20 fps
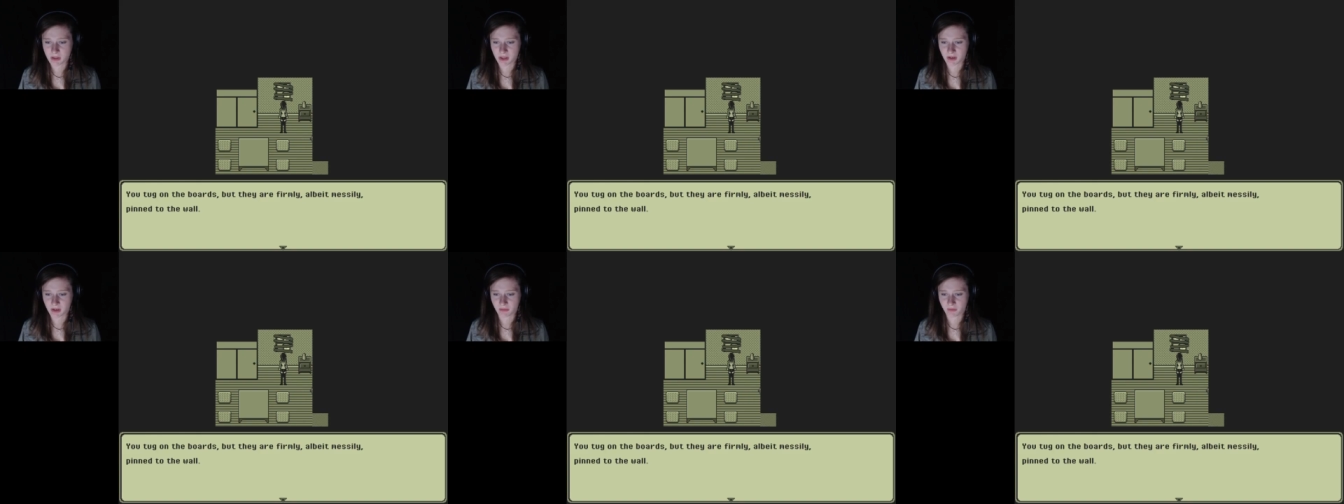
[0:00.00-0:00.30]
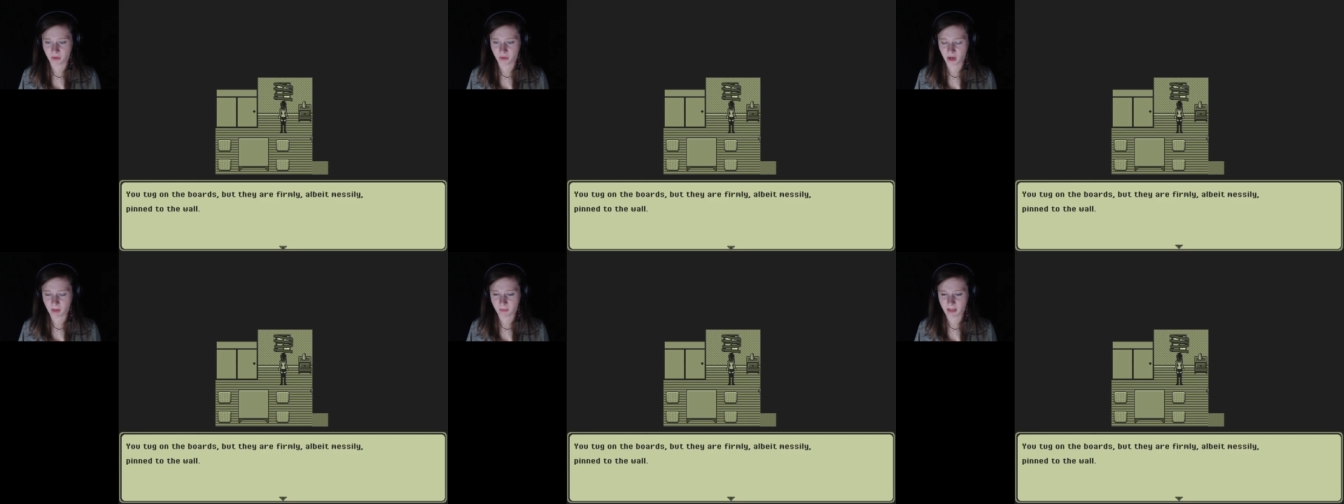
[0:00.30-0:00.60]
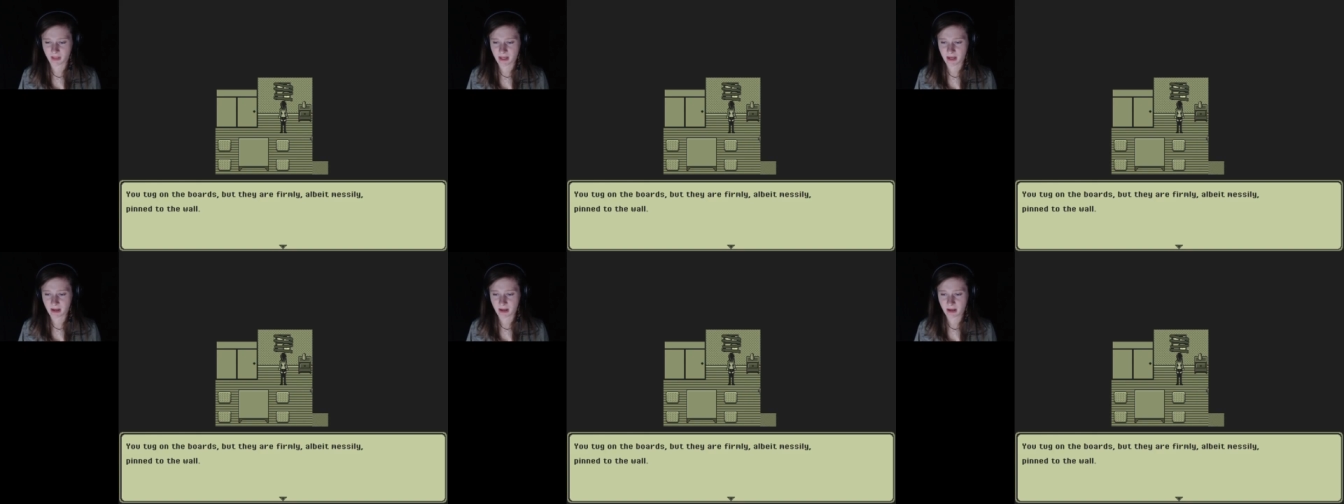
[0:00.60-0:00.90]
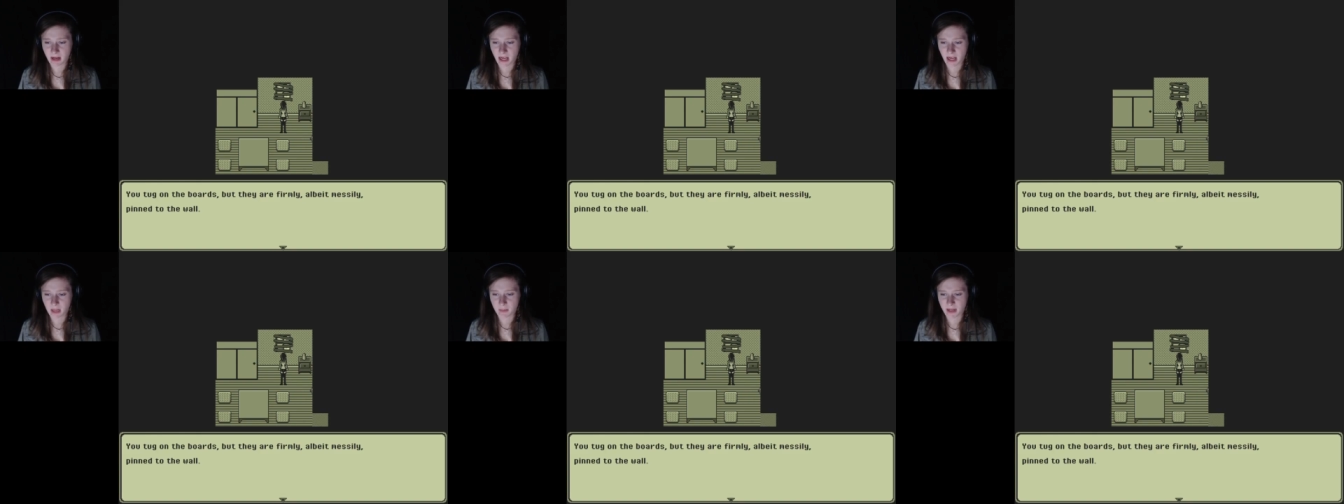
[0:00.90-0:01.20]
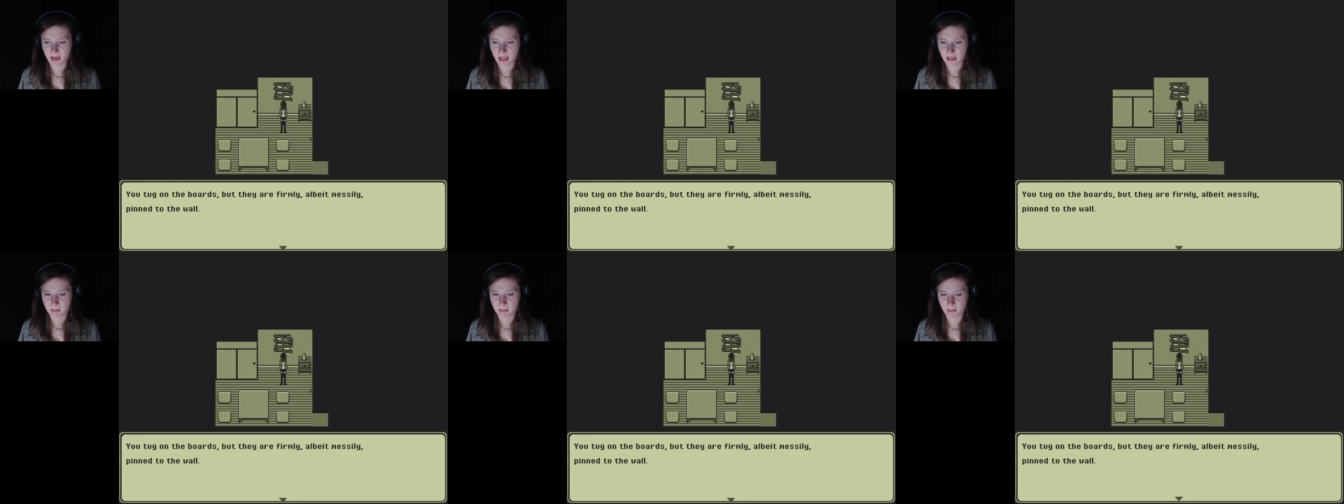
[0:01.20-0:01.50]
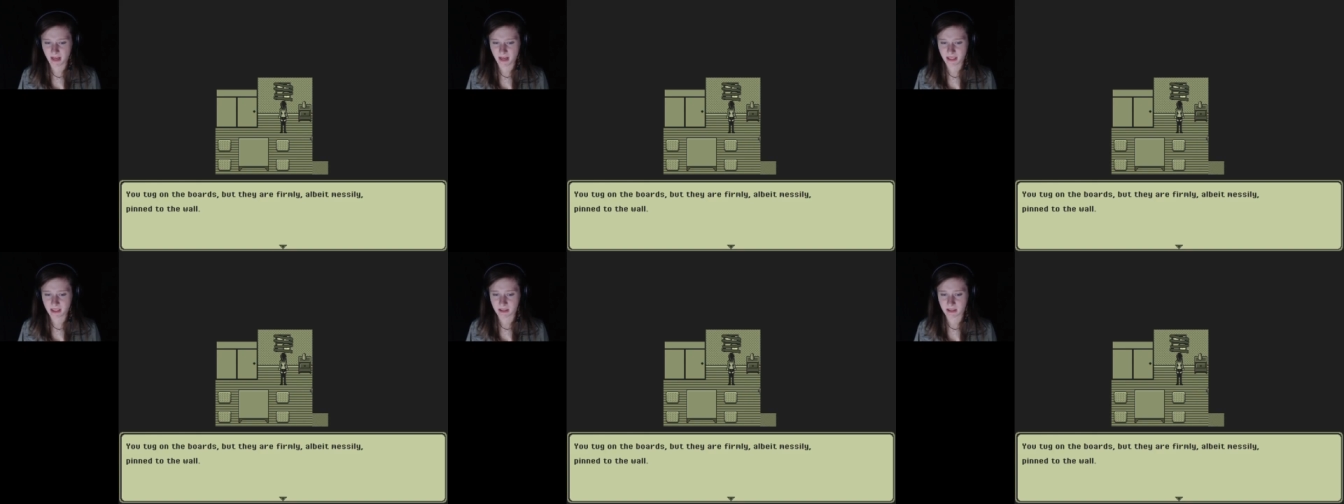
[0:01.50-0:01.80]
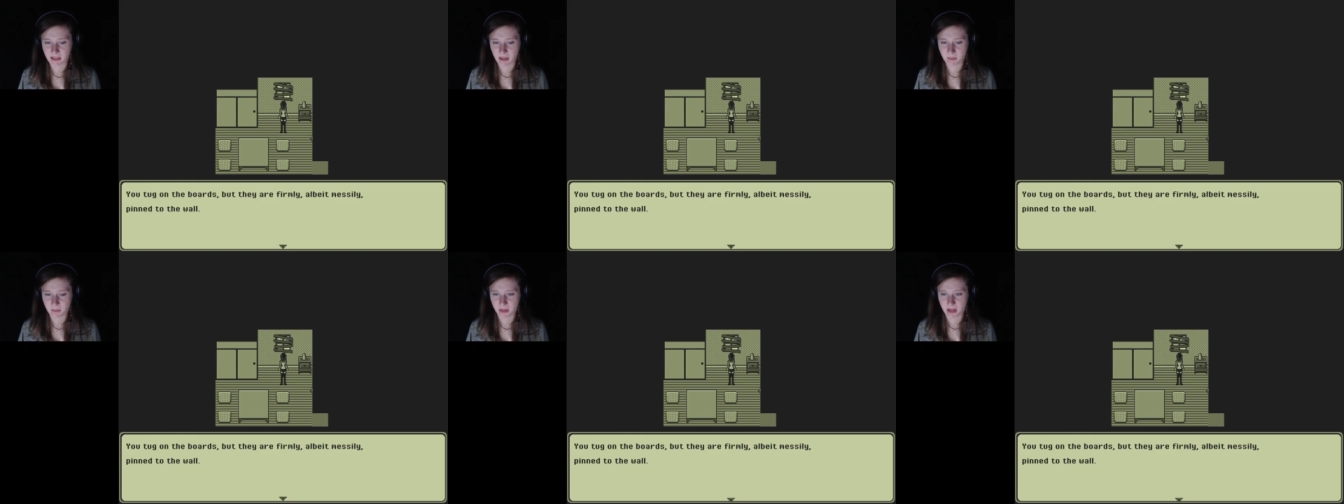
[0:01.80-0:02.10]
but they are firmly, albeit
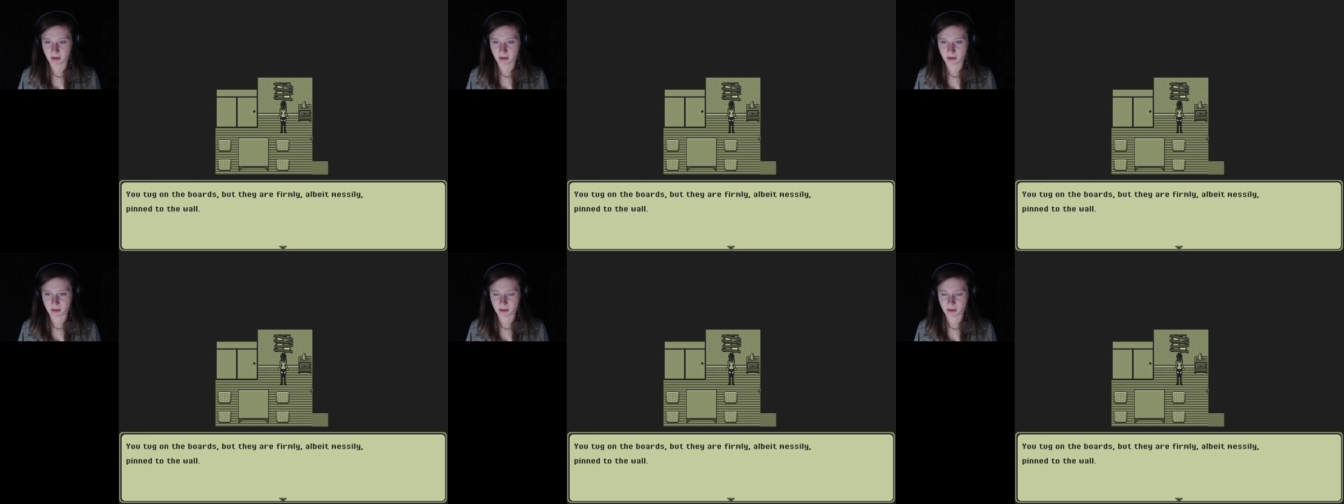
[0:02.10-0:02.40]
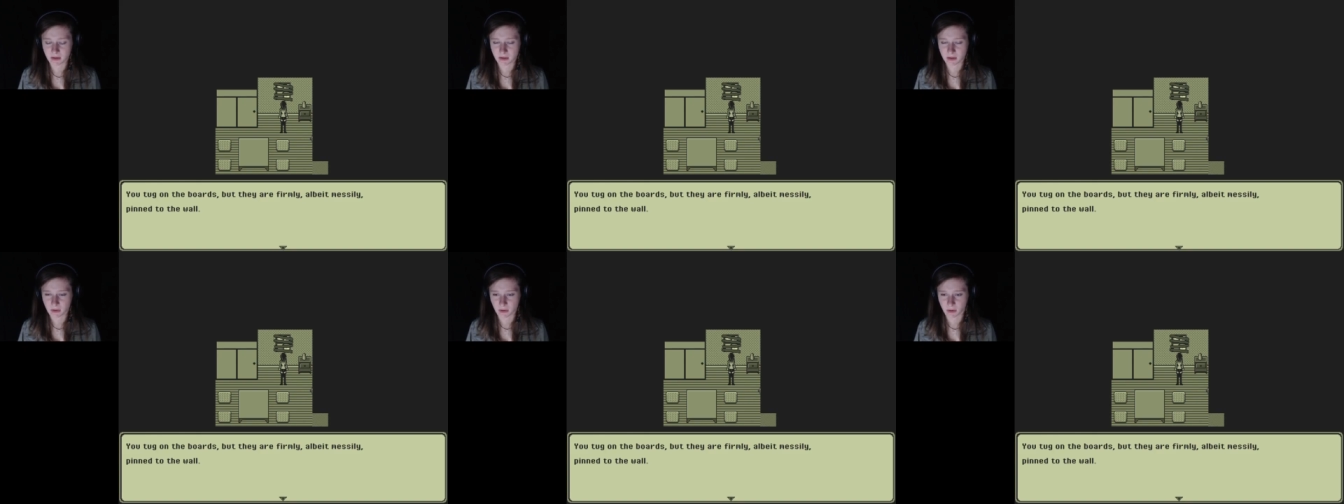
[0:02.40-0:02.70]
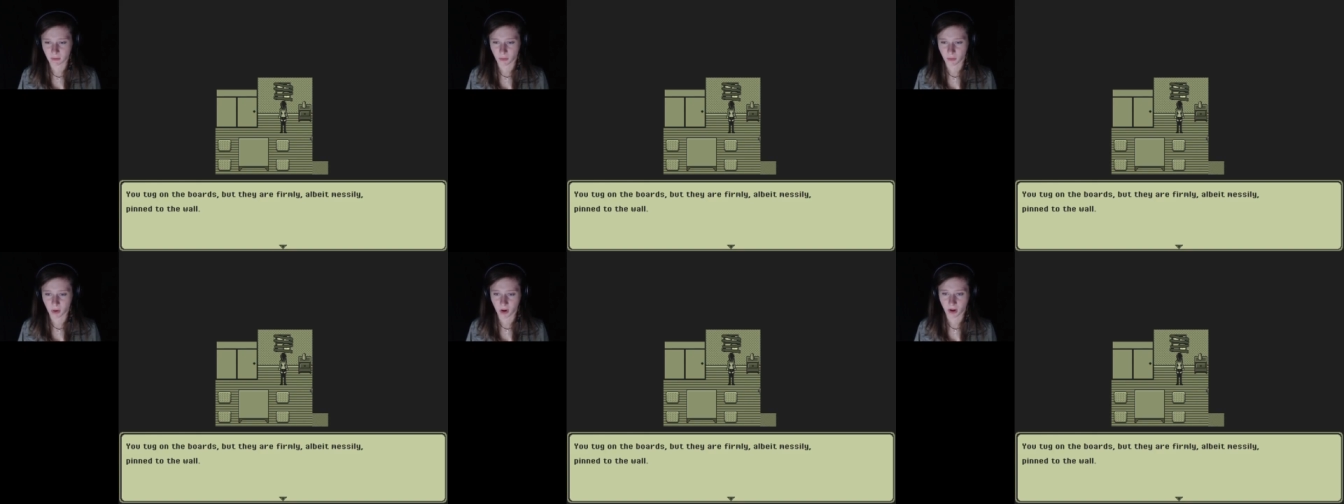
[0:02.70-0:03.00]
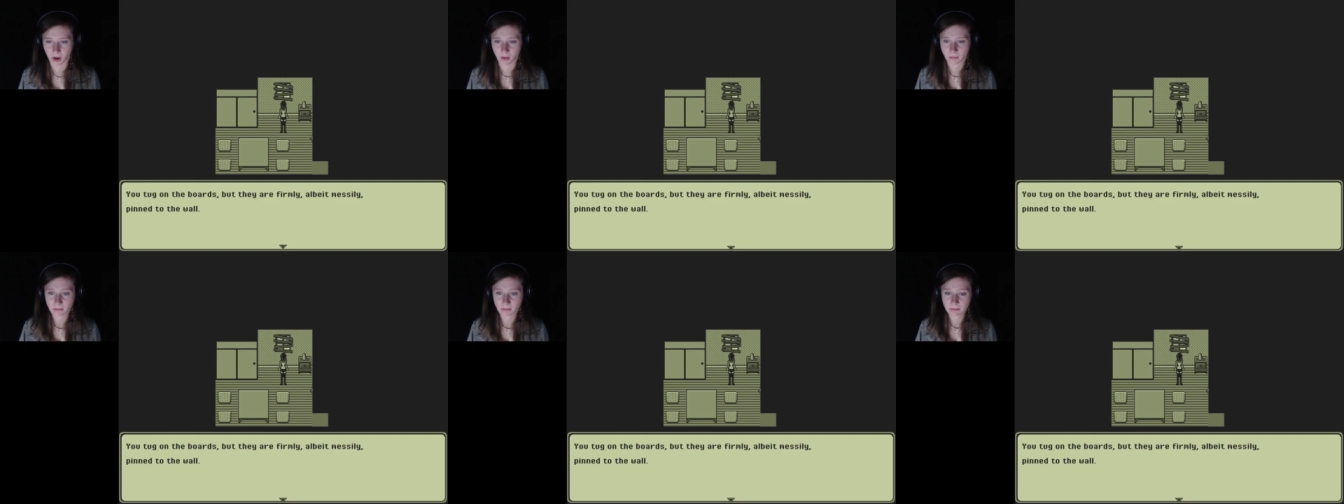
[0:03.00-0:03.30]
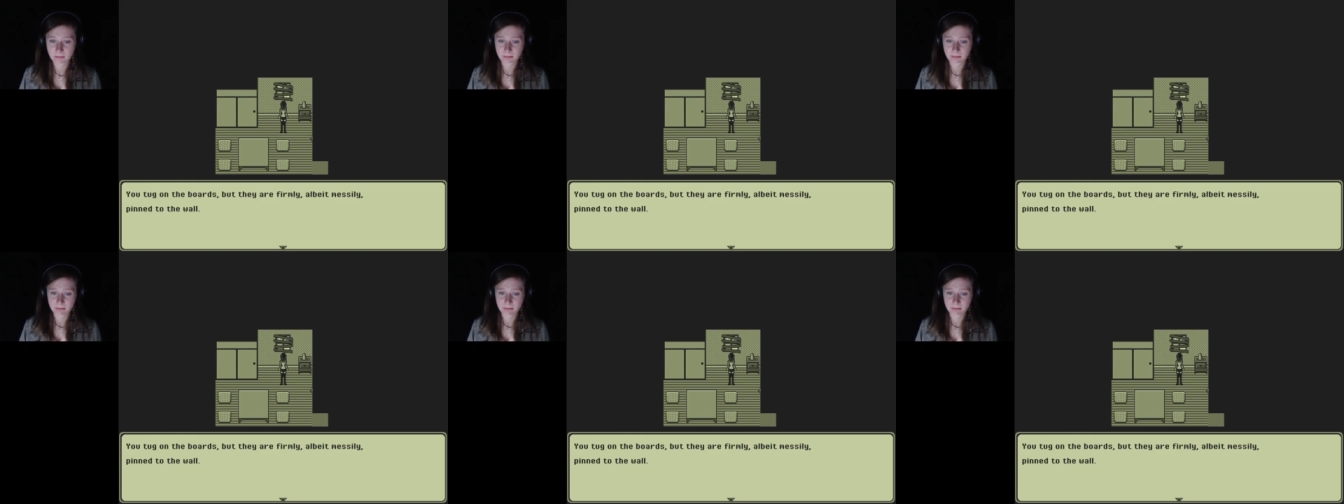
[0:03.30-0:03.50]
messily, pinned to the wall.